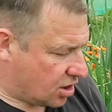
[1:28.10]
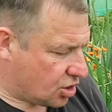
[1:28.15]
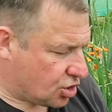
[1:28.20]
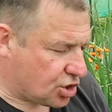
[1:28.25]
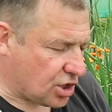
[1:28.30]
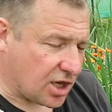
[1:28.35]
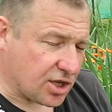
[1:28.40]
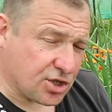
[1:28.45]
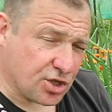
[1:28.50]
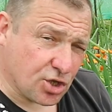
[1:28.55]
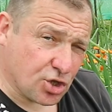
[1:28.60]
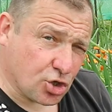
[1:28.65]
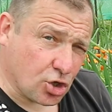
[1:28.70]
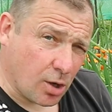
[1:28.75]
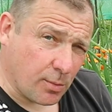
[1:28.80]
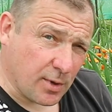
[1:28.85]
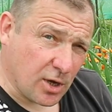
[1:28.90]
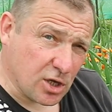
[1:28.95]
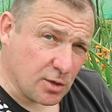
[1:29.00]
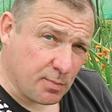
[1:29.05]
just to
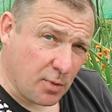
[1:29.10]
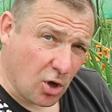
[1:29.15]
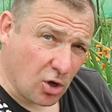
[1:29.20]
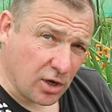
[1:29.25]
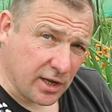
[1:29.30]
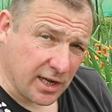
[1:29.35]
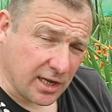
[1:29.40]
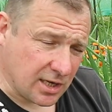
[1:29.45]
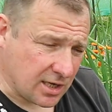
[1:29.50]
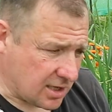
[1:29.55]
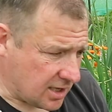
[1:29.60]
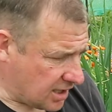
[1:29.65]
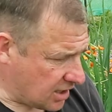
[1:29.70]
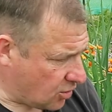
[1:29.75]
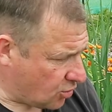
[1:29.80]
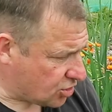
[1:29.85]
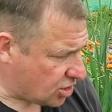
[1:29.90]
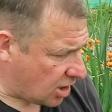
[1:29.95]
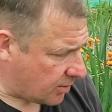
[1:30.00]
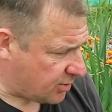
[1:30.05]
stop those bolting. It
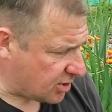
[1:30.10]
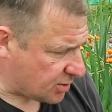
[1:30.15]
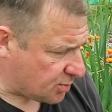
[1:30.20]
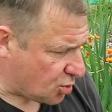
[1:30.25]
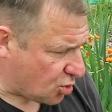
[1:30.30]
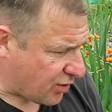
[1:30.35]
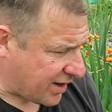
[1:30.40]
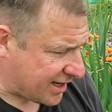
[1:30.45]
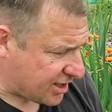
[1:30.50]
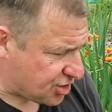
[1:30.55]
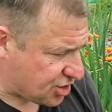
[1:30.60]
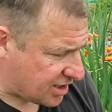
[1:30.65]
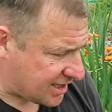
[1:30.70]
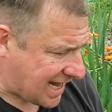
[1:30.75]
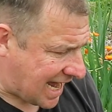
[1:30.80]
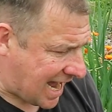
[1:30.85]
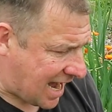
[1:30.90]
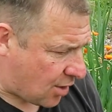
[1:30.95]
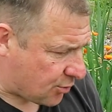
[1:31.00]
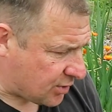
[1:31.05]
also puts more energy
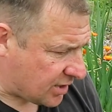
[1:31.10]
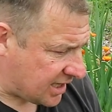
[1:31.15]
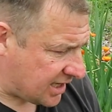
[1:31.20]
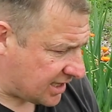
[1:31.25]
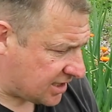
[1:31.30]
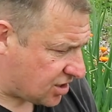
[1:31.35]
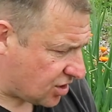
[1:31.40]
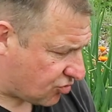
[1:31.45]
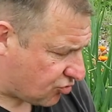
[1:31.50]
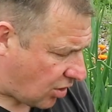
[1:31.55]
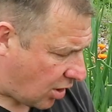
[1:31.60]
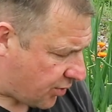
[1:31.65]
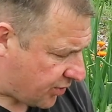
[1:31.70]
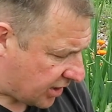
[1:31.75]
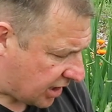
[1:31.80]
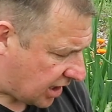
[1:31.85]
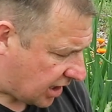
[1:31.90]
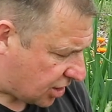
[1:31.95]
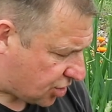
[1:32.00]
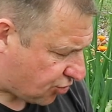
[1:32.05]
down into growing
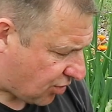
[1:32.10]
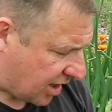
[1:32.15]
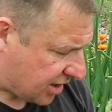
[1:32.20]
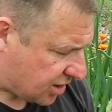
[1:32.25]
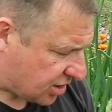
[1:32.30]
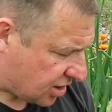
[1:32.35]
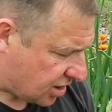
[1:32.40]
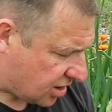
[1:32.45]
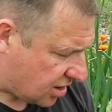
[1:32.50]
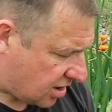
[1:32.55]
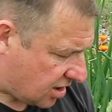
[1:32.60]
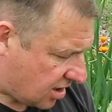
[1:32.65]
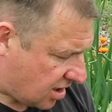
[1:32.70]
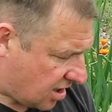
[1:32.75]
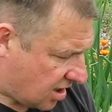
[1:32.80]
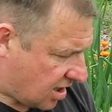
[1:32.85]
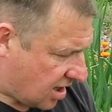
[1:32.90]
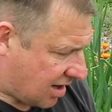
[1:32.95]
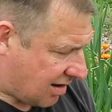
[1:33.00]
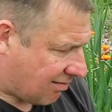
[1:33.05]
the larger onion
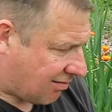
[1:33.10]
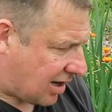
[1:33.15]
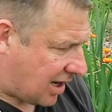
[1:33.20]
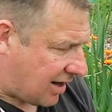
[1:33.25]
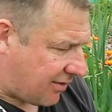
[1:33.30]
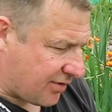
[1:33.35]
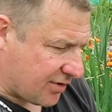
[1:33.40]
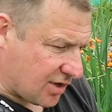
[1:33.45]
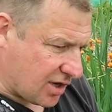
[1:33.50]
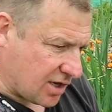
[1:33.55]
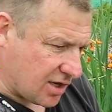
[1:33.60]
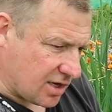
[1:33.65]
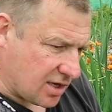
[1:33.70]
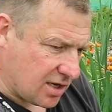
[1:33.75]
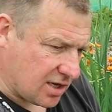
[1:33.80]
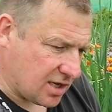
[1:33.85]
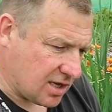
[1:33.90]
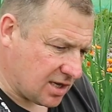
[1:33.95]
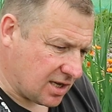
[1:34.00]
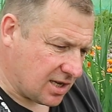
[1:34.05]
rather than
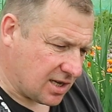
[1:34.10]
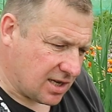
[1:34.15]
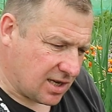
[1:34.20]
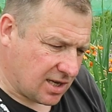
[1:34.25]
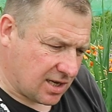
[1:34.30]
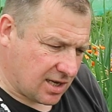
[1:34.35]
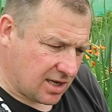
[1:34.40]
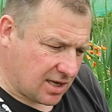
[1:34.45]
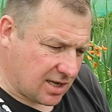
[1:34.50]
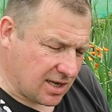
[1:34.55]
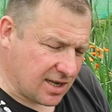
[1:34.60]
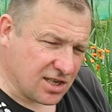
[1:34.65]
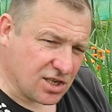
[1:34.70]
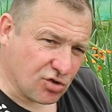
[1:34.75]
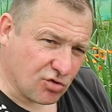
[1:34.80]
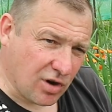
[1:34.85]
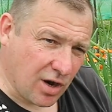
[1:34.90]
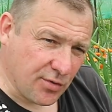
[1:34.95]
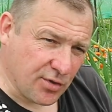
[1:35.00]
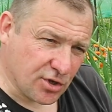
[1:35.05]
into
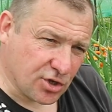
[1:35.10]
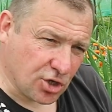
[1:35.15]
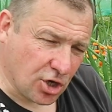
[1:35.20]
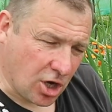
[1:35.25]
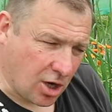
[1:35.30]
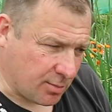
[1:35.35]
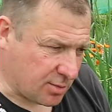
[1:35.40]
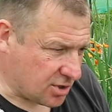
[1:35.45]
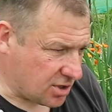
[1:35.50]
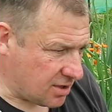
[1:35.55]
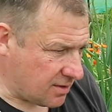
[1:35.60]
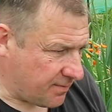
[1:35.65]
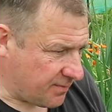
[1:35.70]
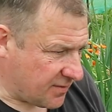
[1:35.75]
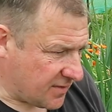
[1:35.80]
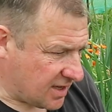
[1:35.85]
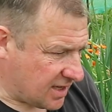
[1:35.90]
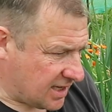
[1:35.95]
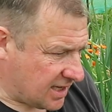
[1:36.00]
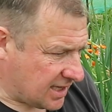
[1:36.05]
growing the tops.
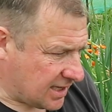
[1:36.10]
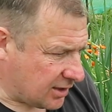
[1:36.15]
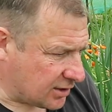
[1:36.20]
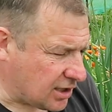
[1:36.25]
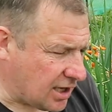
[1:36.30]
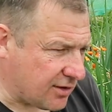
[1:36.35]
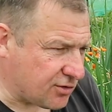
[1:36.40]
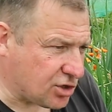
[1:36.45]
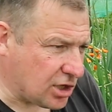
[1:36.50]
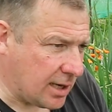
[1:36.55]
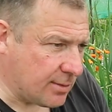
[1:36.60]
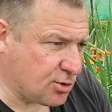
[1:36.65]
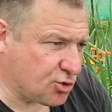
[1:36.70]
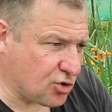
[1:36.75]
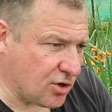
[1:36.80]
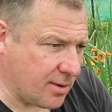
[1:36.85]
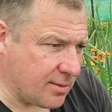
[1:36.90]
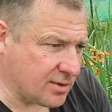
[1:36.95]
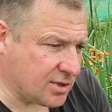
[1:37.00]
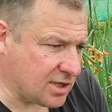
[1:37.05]
Now, I don't have time to
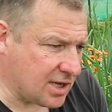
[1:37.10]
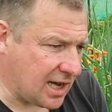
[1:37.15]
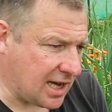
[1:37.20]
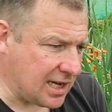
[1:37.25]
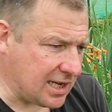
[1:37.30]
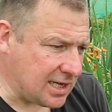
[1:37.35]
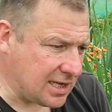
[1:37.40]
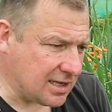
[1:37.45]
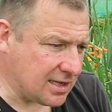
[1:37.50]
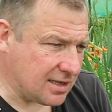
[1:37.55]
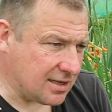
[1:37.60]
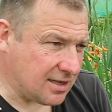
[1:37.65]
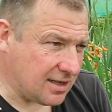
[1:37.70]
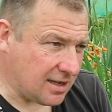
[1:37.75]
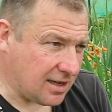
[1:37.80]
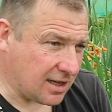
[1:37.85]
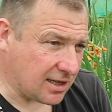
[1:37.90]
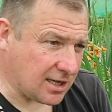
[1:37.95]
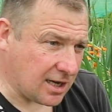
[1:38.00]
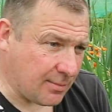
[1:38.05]
trim them today,
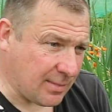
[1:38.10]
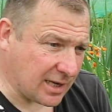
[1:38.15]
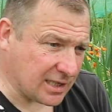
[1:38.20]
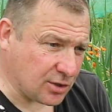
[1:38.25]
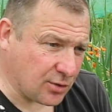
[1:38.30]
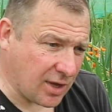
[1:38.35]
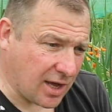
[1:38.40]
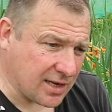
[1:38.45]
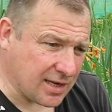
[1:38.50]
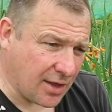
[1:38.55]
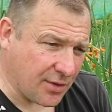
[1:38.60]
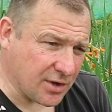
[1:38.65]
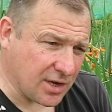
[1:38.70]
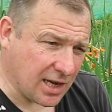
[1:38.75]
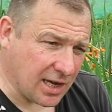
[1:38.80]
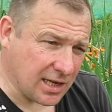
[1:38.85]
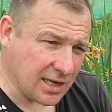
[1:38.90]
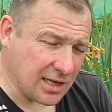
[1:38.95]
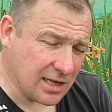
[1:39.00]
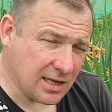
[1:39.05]
I'll come back and do that another
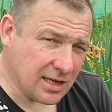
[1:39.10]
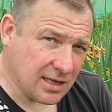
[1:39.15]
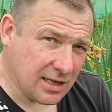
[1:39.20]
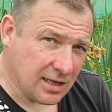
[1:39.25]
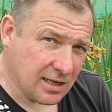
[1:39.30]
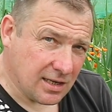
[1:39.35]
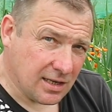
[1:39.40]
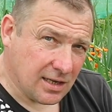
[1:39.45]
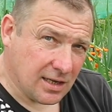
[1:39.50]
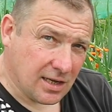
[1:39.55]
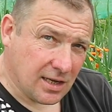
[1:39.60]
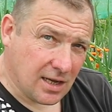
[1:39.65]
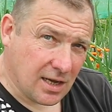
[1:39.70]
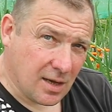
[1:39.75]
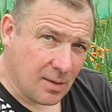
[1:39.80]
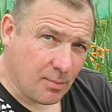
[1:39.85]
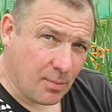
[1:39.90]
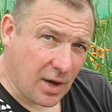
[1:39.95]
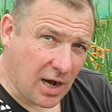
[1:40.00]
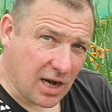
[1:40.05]
day,
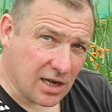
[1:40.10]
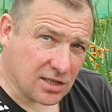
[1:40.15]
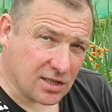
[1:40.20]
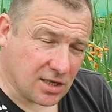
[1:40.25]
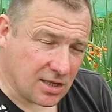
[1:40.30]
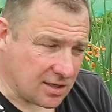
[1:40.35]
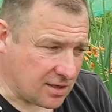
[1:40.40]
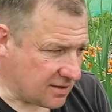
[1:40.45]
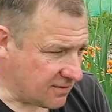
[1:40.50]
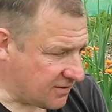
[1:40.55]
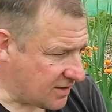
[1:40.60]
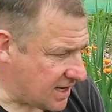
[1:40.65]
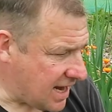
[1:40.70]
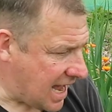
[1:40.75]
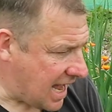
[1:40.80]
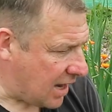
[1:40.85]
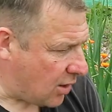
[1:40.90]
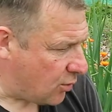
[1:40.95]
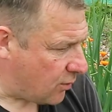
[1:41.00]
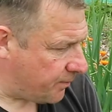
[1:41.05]
but for
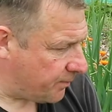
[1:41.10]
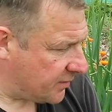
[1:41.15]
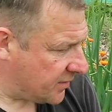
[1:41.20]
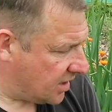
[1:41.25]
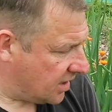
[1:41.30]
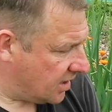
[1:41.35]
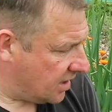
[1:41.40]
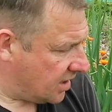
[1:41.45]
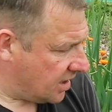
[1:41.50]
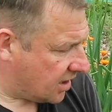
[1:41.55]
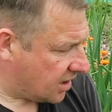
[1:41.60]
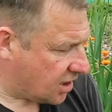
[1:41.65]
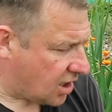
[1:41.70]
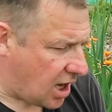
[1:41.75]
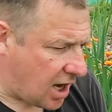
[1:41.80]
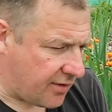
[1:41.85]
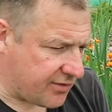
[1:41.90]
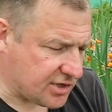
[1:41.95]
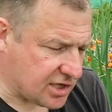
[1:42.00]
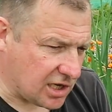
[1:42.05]
now I'm going
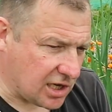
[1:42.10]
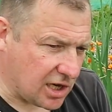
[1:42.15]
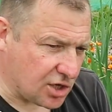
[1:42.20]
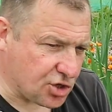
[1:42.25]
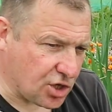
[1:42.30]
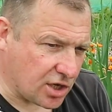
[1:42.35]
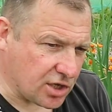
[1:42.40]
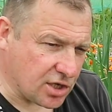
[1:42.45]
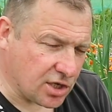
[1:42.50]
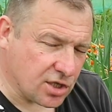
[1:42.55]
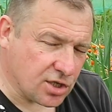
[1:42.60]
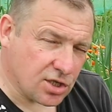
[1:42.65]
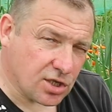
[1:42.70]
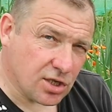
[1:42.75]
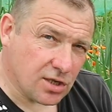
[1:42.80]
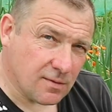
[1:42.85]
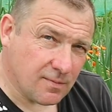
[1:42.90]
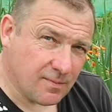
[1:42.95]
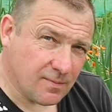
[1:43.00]
to harvest the large onions